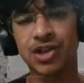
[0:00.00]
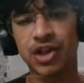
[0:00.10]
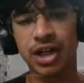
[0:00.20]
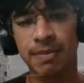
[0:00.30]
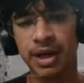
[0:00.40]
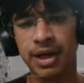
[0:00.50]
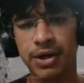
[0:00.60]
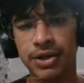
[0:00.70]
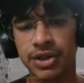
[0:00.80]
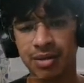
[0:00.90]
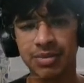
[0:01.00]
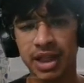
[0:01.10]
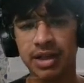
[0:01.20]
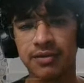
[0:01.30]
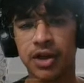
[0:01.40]
product is actually
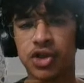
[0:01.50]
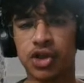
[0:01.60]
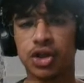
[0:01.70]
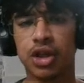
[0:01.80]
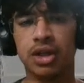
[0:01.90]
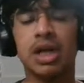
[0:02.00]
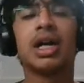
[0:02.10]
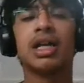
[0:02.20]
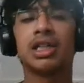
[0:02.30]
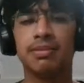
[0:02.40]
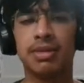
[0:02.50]
dependent on something which